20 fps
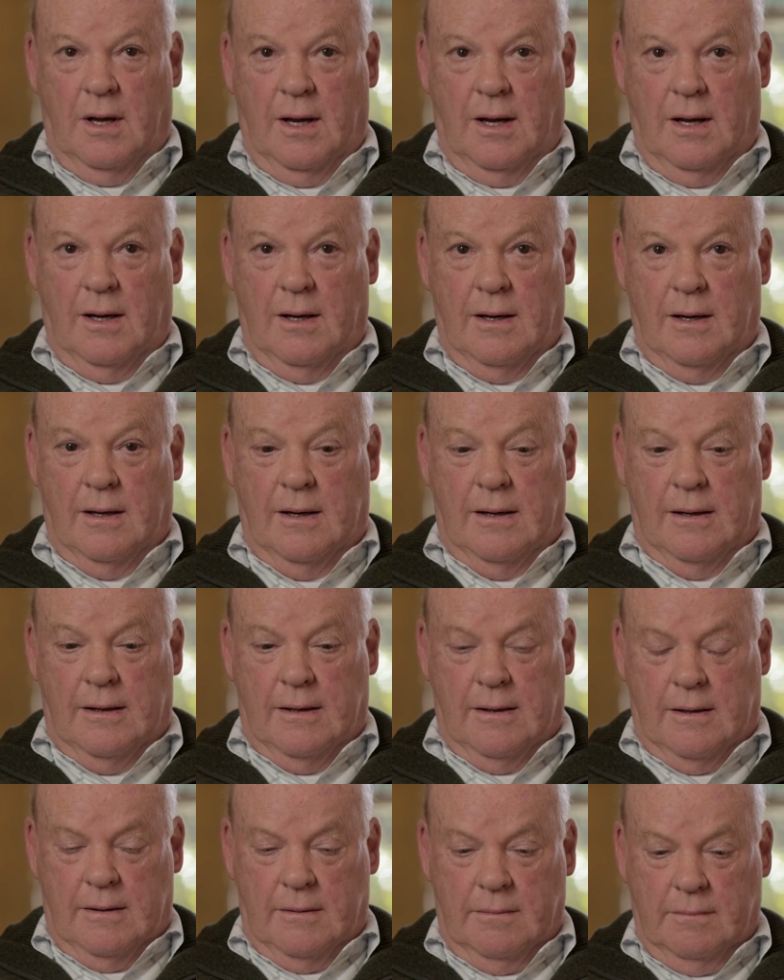
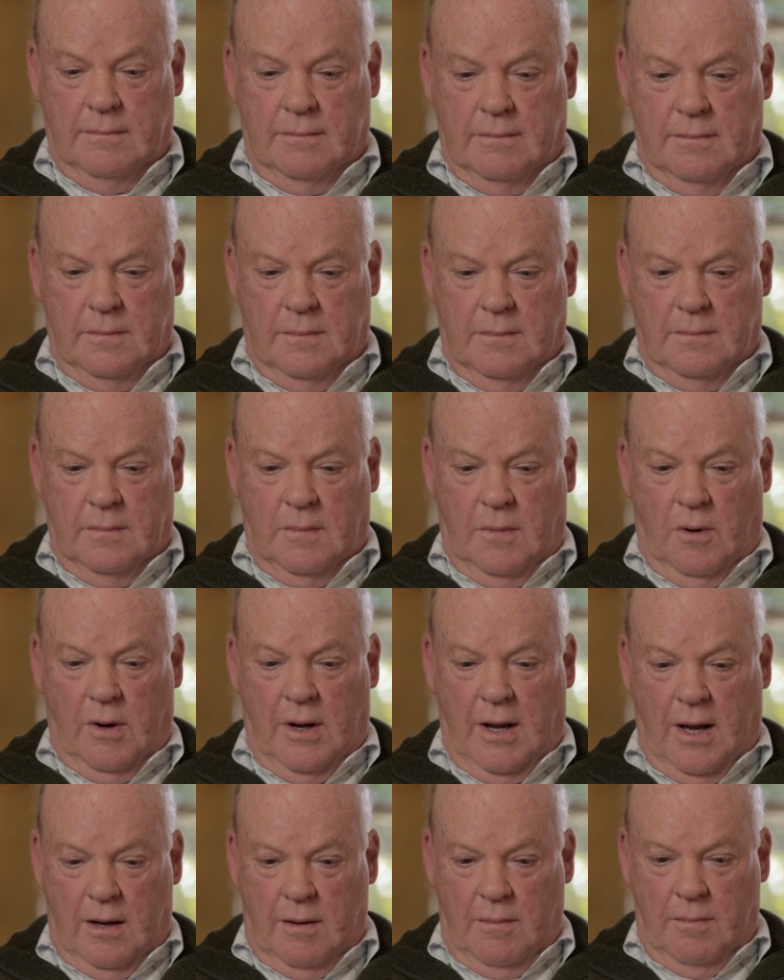I
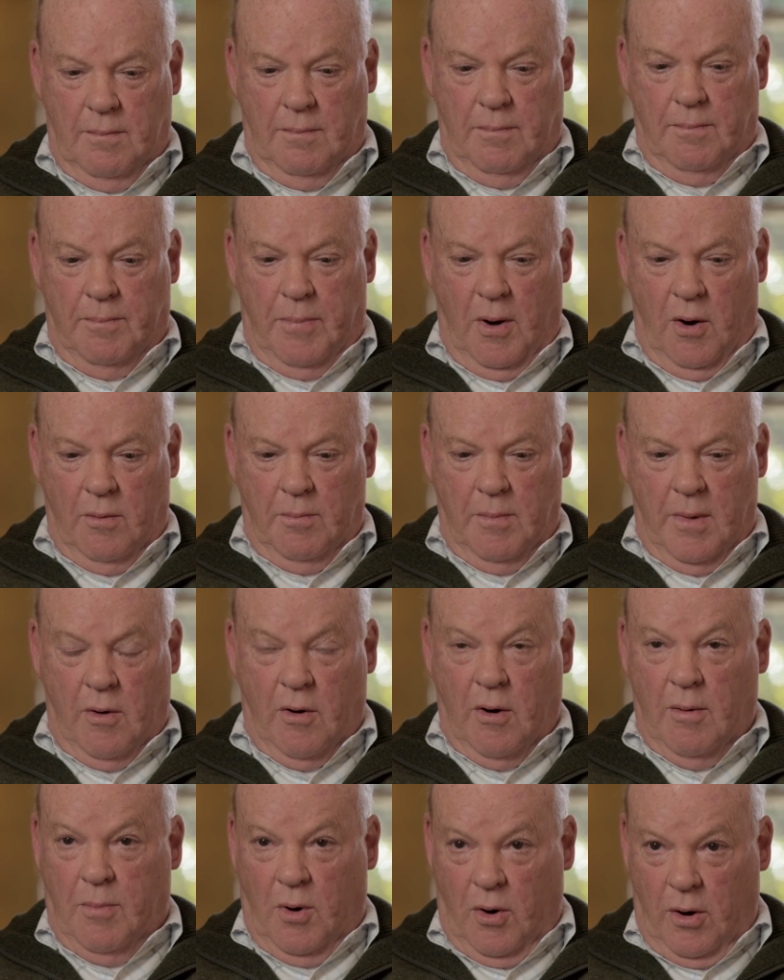had bone
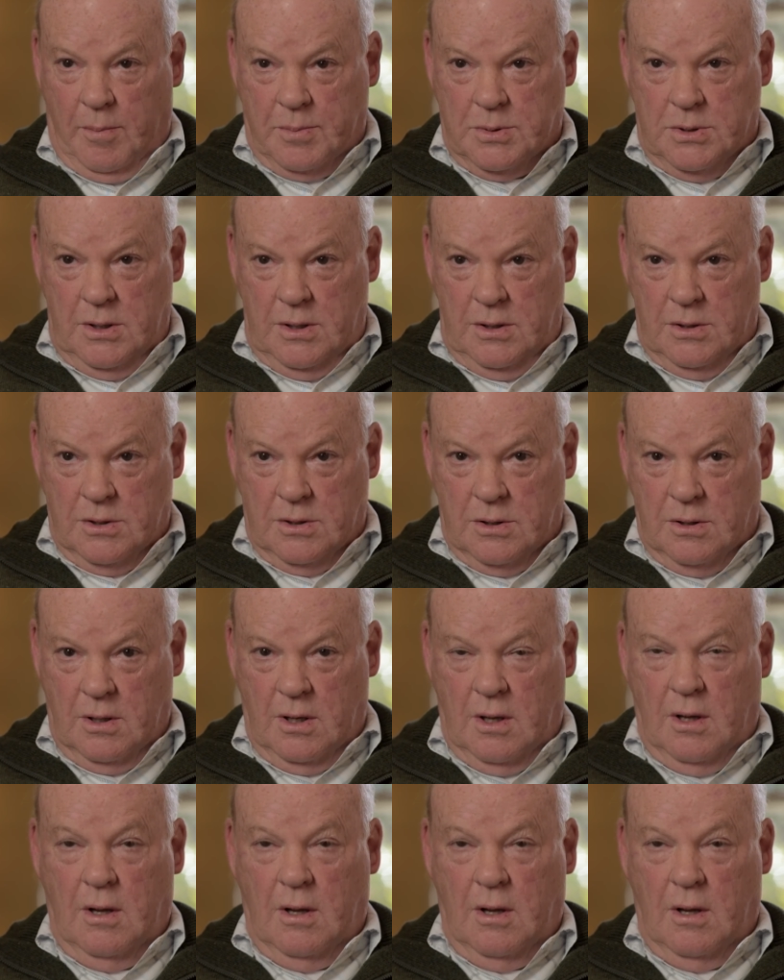marrow biopsies,